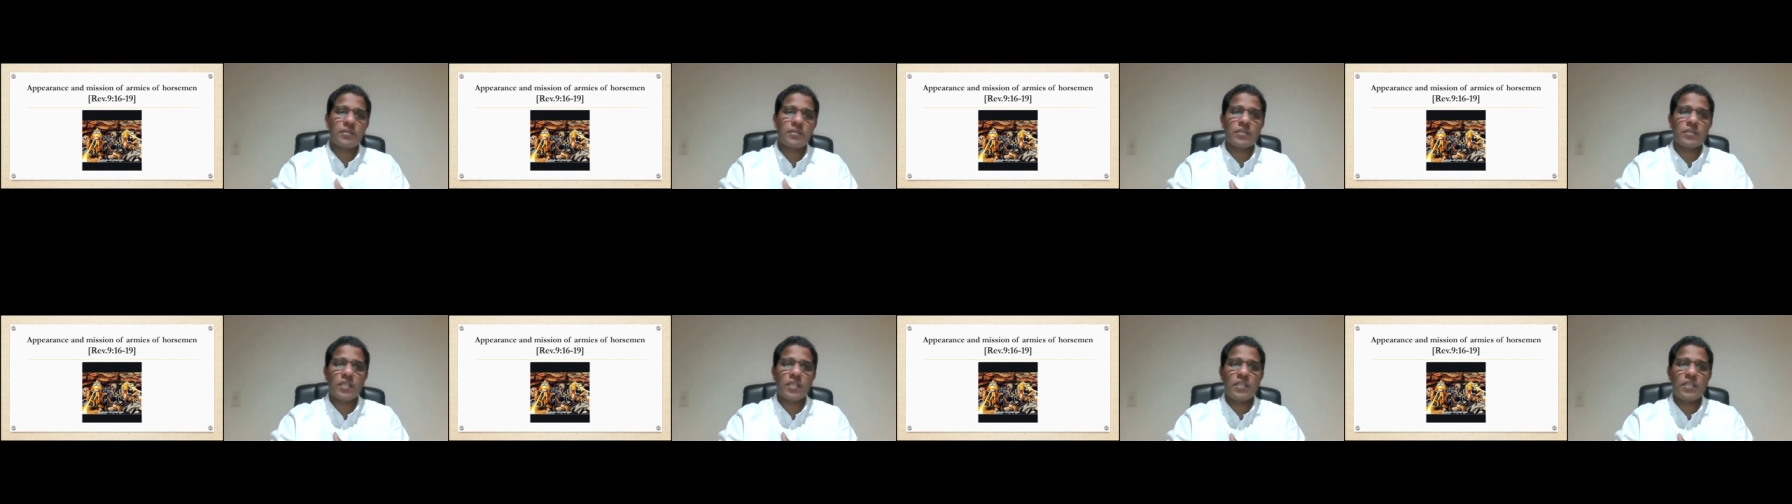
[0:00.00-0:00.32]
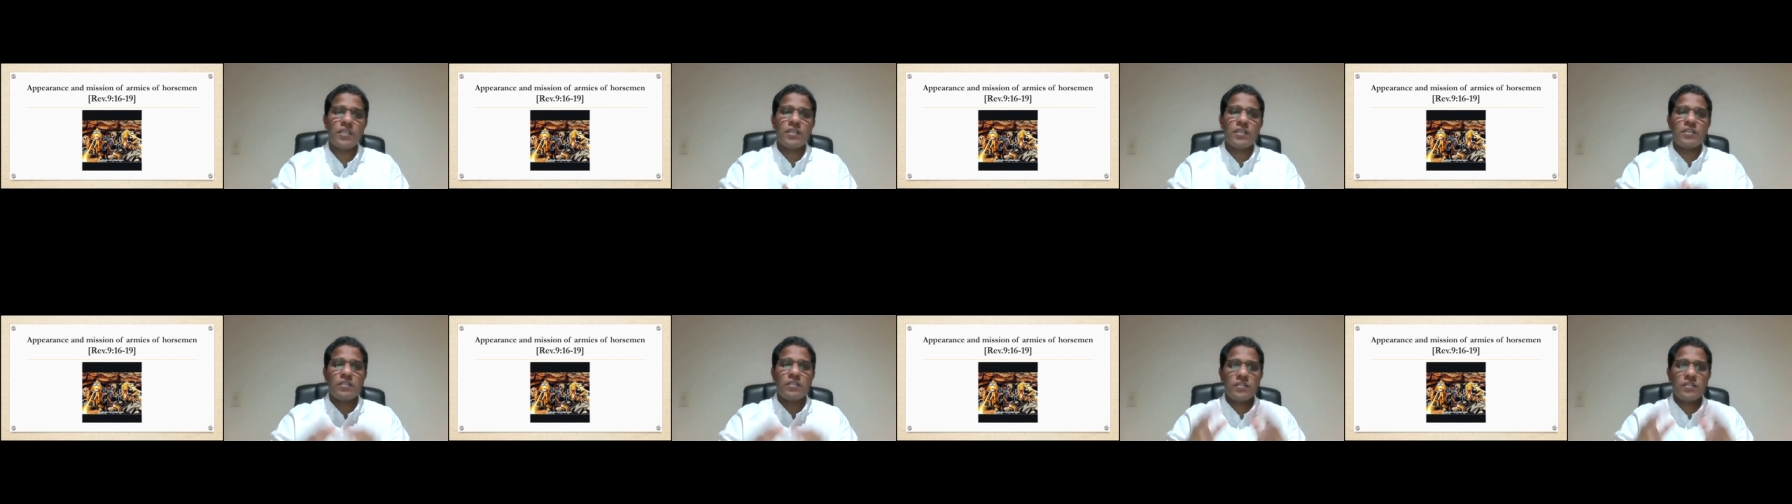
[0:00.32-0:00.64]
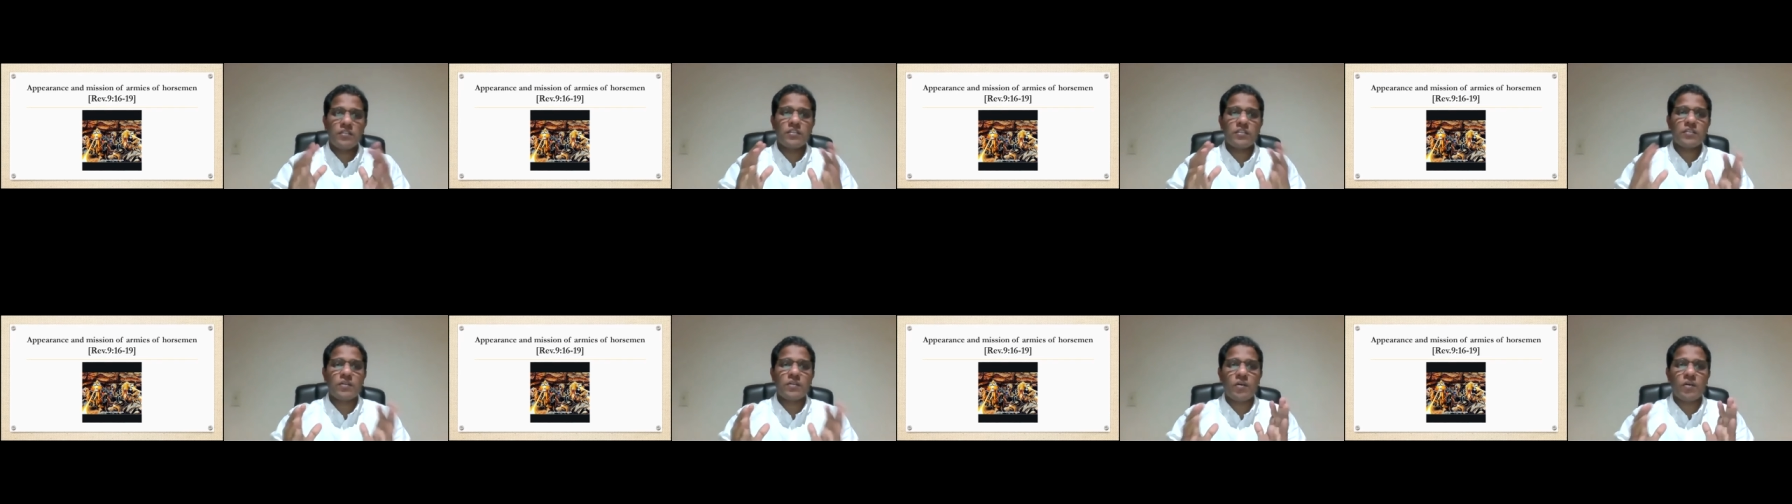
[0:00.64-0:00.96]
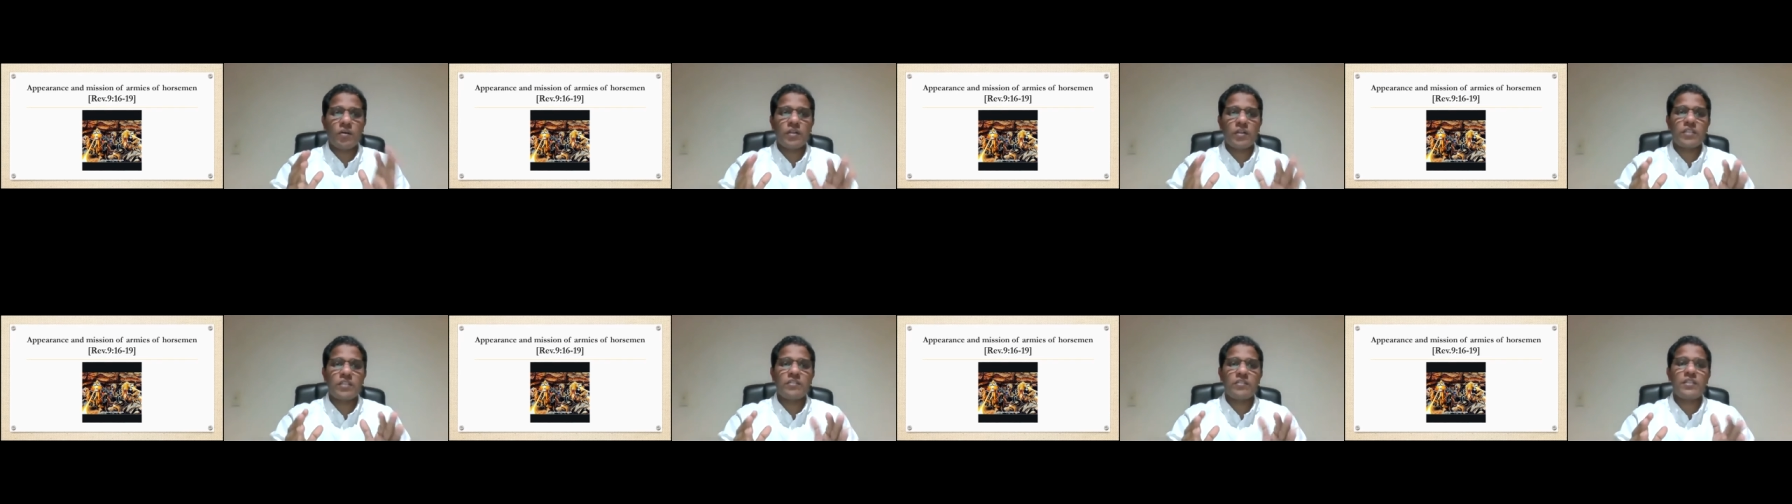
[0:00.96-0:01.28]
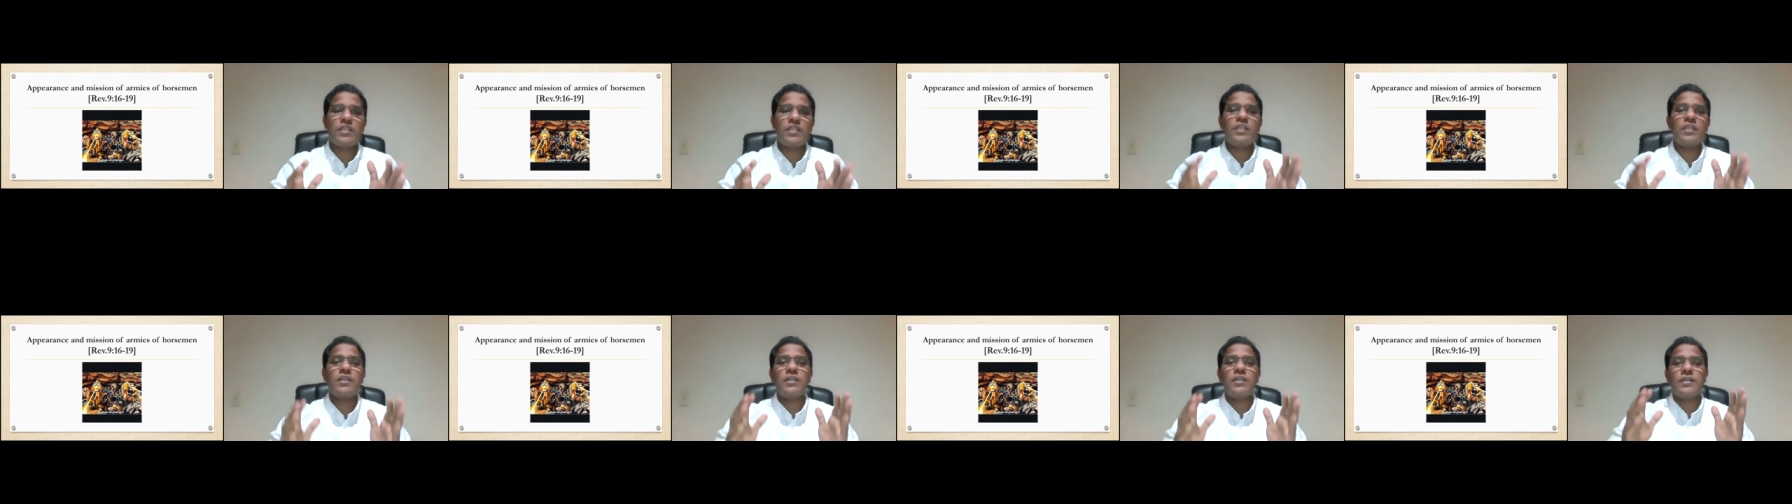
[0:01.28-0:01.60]
Okay, this is called as
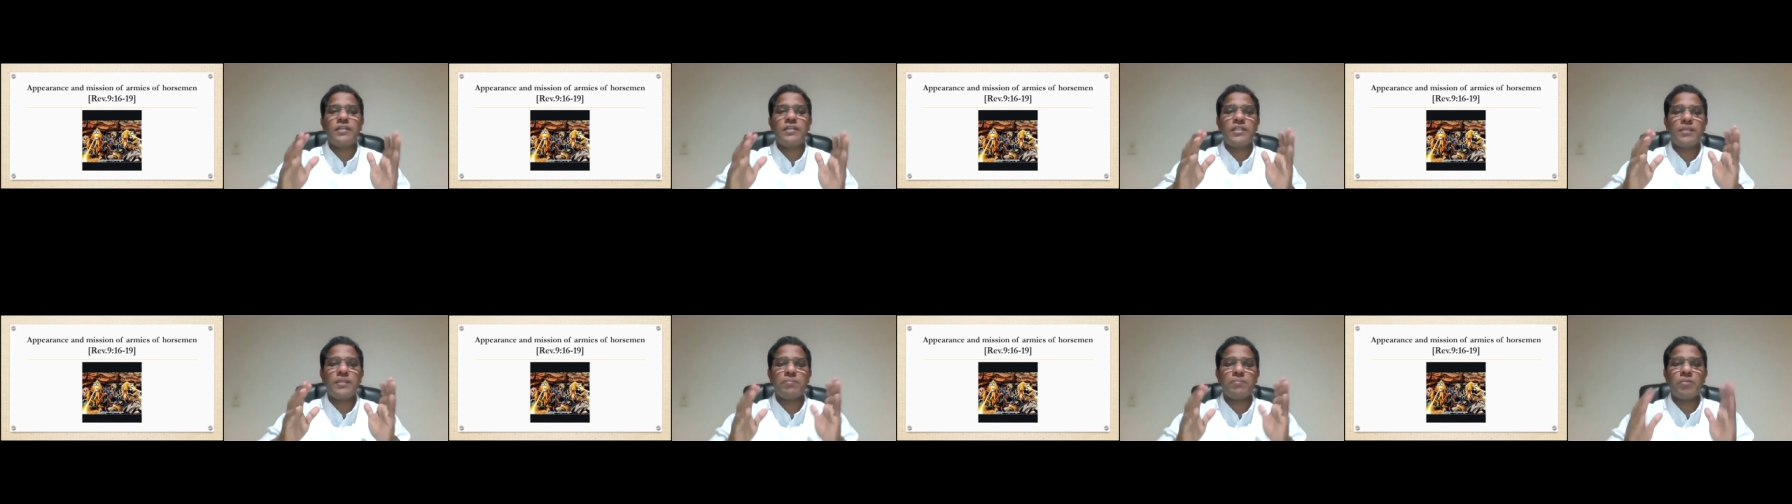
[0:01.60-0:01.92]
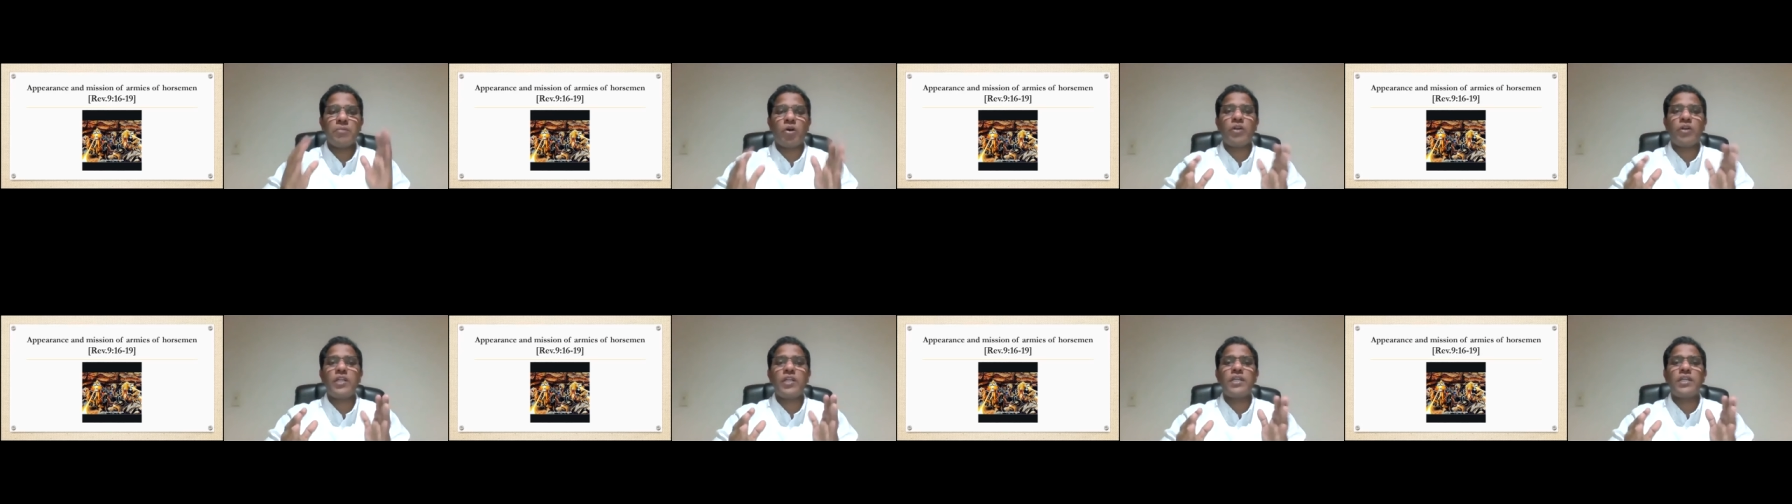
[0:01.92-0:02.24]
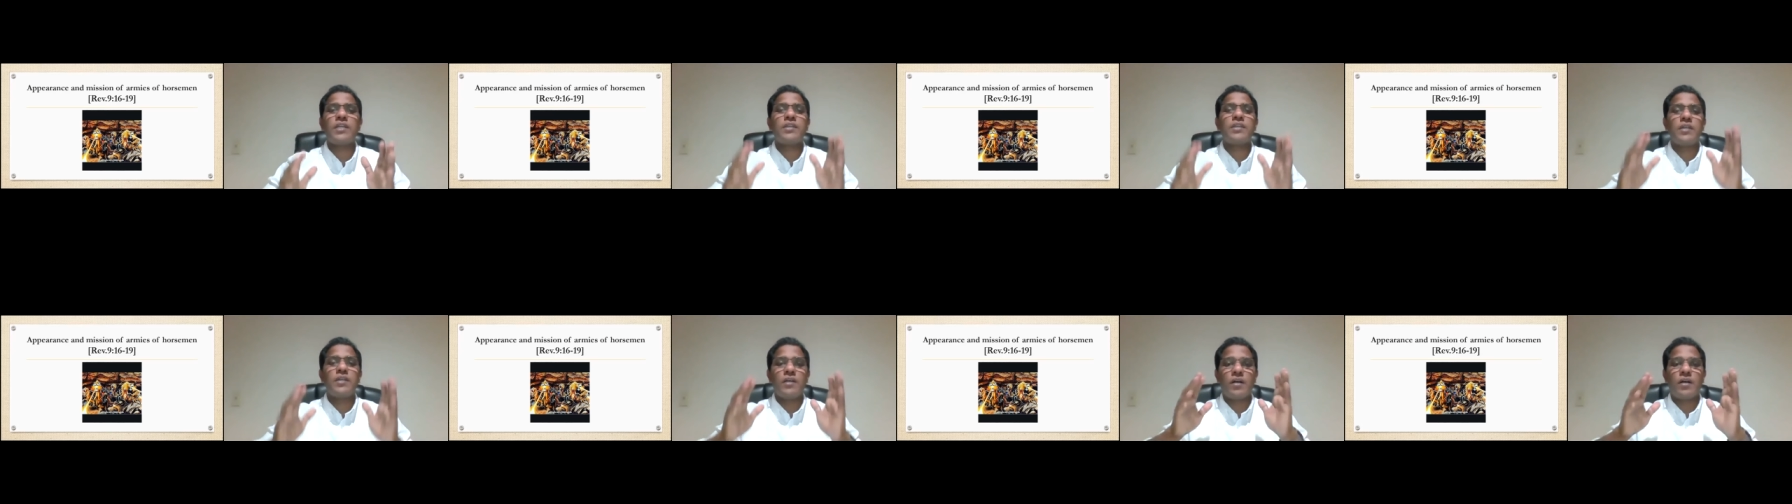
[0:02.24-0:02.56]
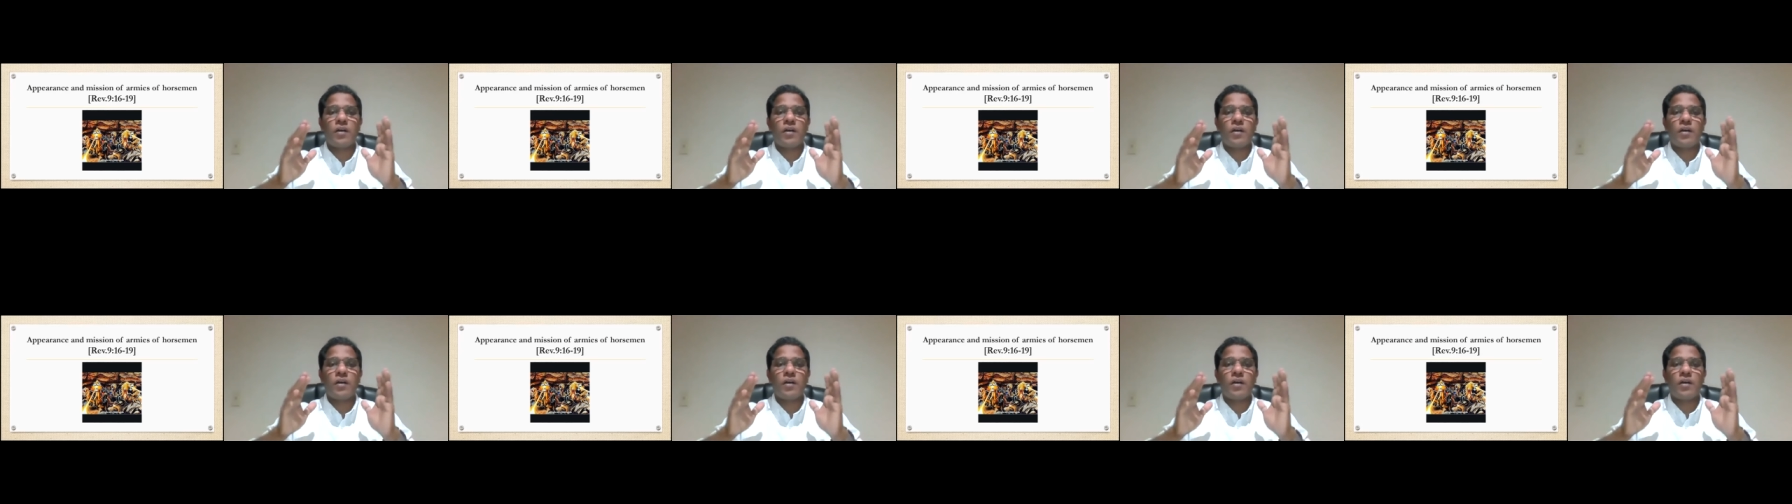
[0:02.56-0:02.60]
the demonic